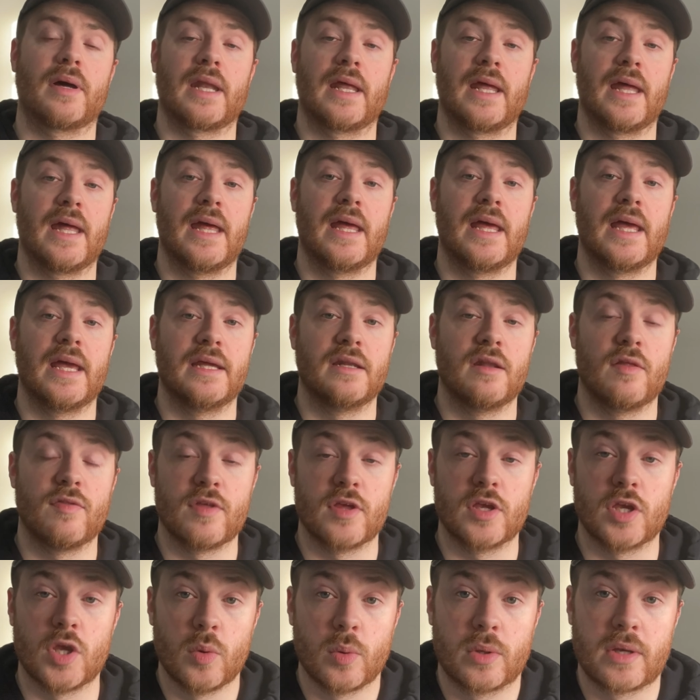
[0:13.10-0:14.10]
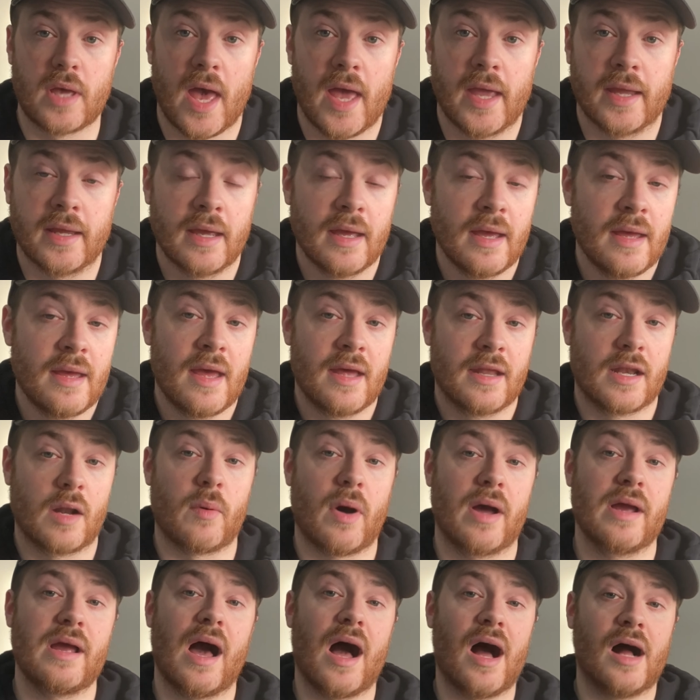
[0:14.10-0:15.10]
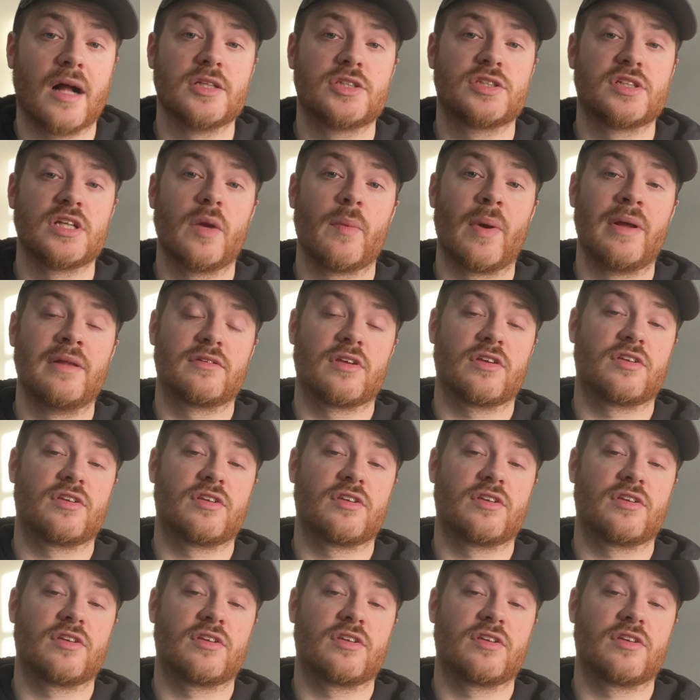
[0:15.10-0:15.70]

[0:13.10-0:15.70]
here in the UK. Now I actually went to